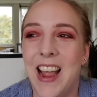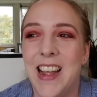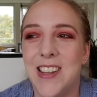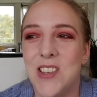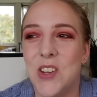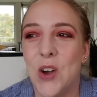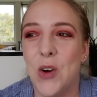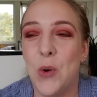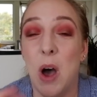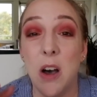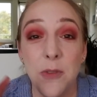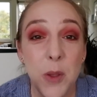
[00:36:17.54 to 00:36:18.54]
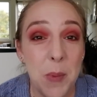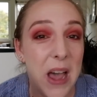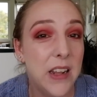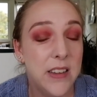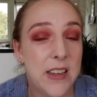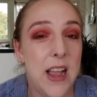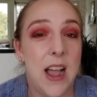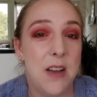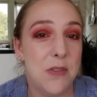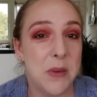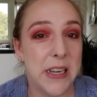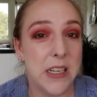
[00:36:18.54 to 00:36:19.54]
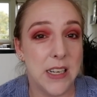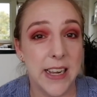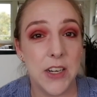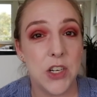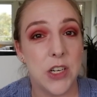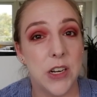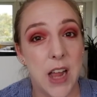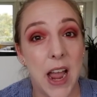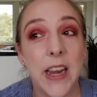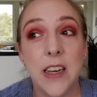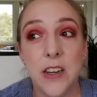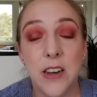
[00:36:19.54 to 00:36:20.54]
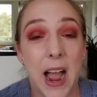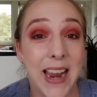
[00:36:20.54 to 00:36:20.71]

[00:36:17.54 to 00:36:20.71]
and so of the palettes that I have in my collection, I,